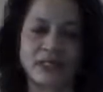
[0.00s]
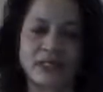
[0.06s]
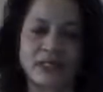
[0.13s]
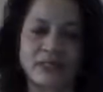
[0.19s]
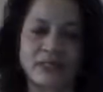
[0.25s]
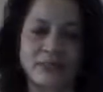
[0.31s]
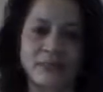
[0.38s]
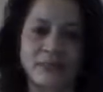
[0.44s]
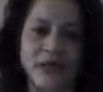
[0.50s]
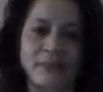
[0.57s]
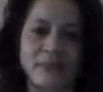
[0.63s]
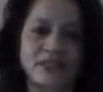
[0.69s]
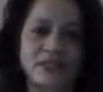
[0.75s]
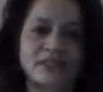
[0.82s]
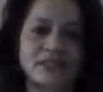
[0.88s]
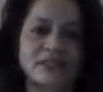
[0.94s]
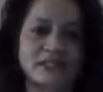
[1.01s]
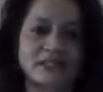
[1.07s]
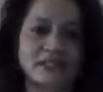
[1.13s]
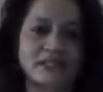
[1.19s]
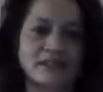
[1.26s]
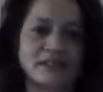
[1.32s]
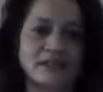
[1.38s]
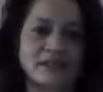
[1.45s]
September
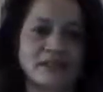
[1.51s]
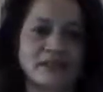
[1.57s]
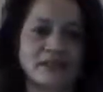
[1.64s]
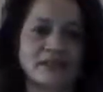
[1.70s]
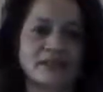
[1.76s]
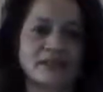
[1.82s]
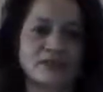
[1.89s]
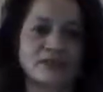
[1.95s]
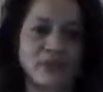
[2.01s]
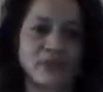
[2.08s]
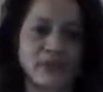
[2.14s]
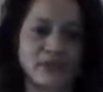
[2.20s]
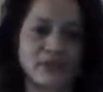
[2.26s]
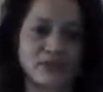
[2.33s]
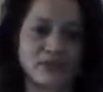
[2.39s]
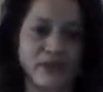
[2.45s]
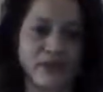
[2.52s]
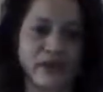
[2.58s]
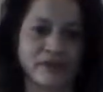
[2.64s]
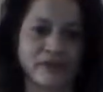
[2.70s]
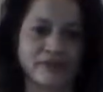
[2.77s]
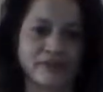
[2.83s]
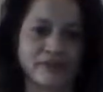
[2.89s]
30, 2012.